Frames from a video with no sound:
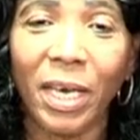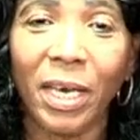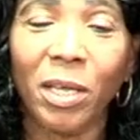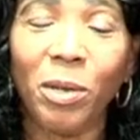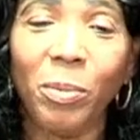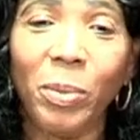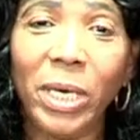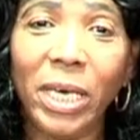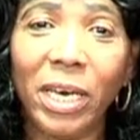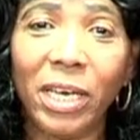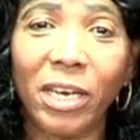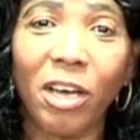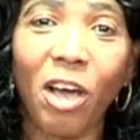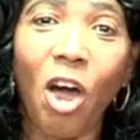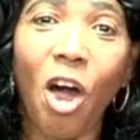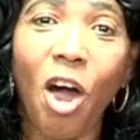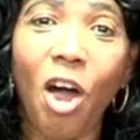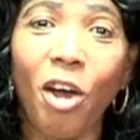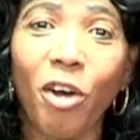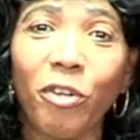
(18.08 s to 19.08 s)
and be
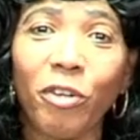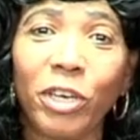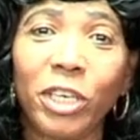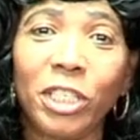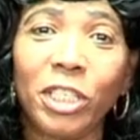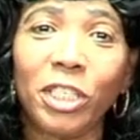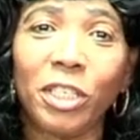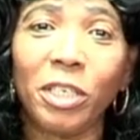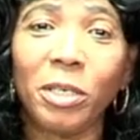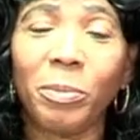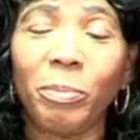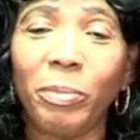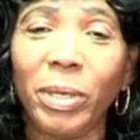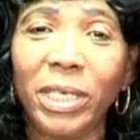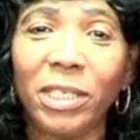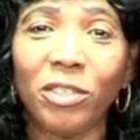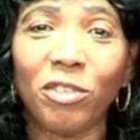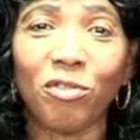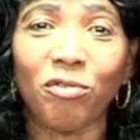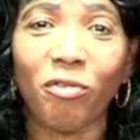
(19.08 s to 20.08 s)
encouraged,
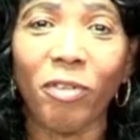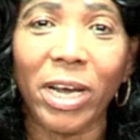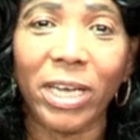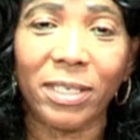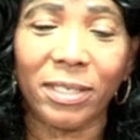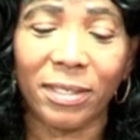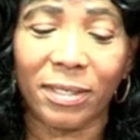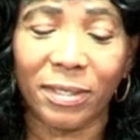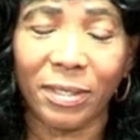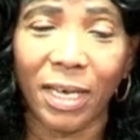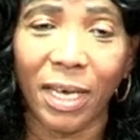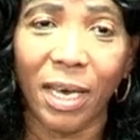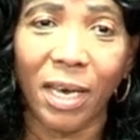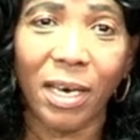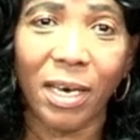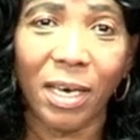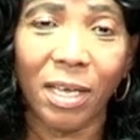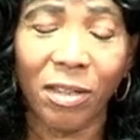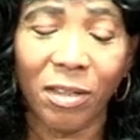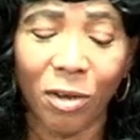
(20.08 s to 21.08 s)
be strengthened
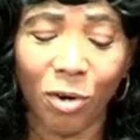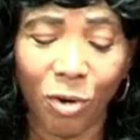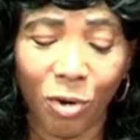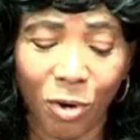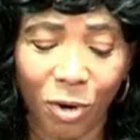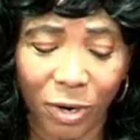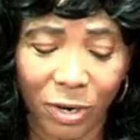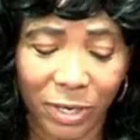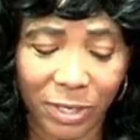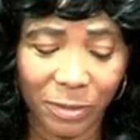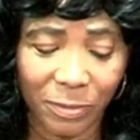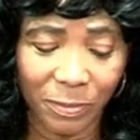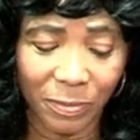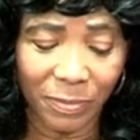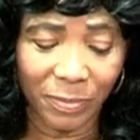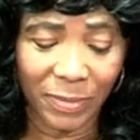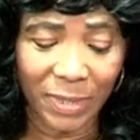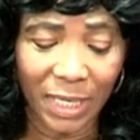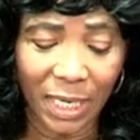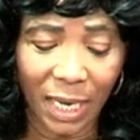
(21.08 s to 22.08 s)
in the Lord.
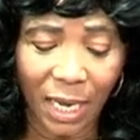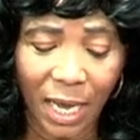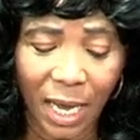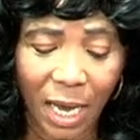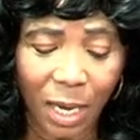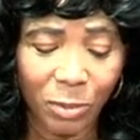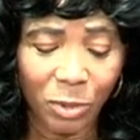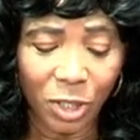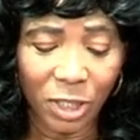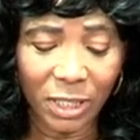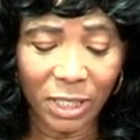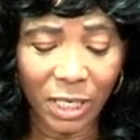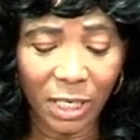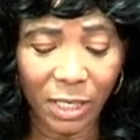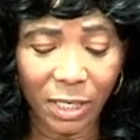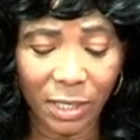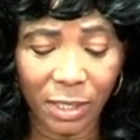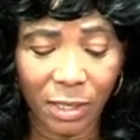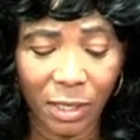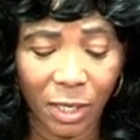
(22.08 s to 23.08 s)
I'm just
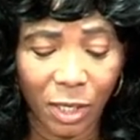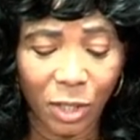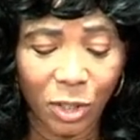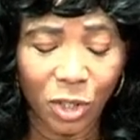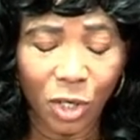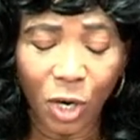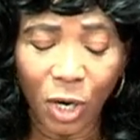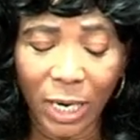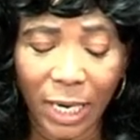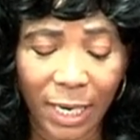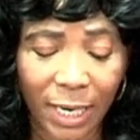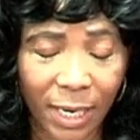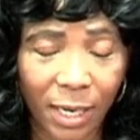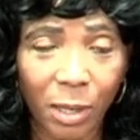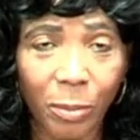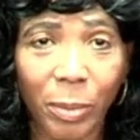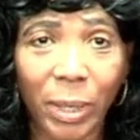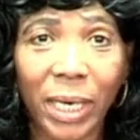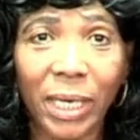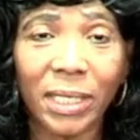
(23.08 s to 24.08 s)
going to talk a
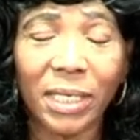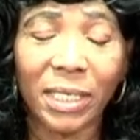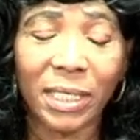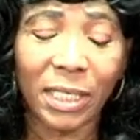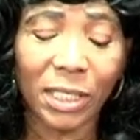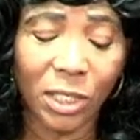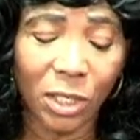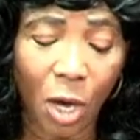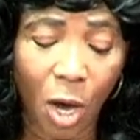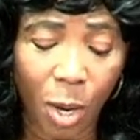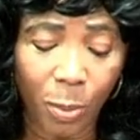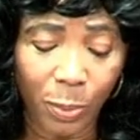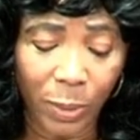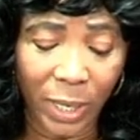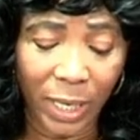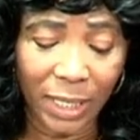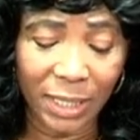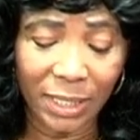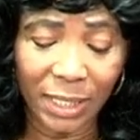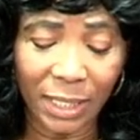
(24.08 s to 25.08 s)
little bit on the
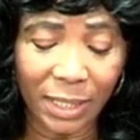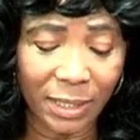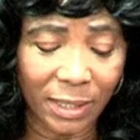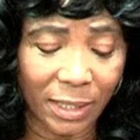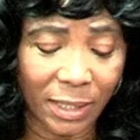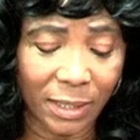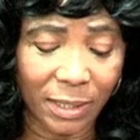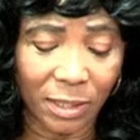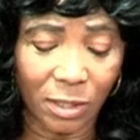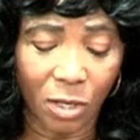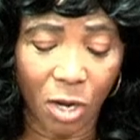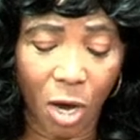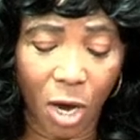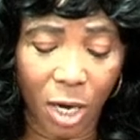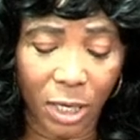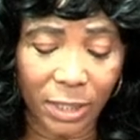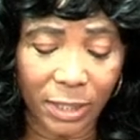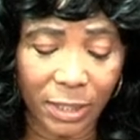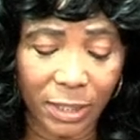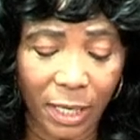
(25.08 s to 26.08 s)
topic. This is
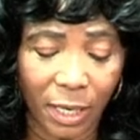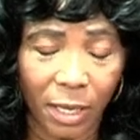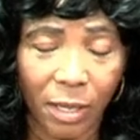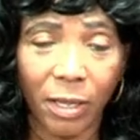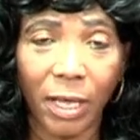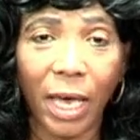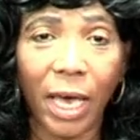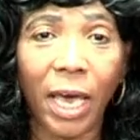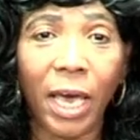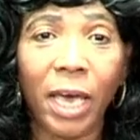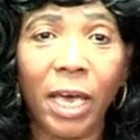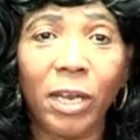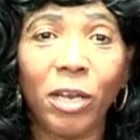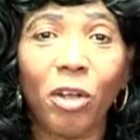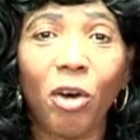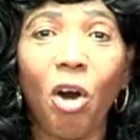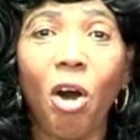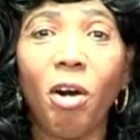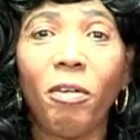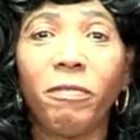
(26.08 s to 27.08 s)
not the
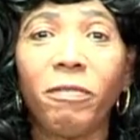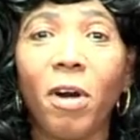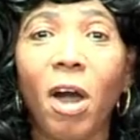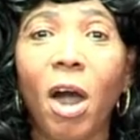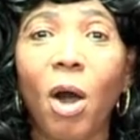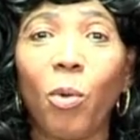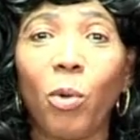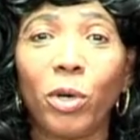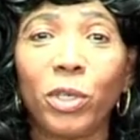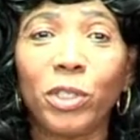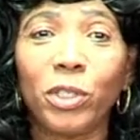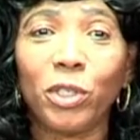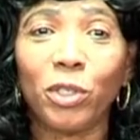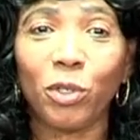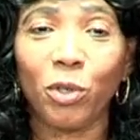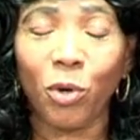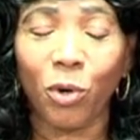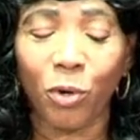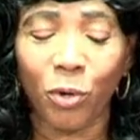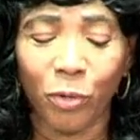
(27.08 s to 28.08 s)
end of our
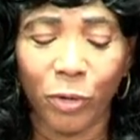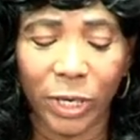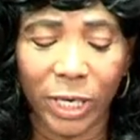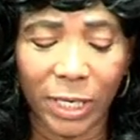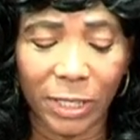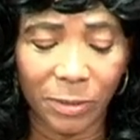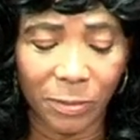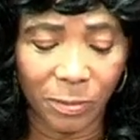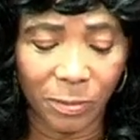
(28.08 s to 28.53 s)
story.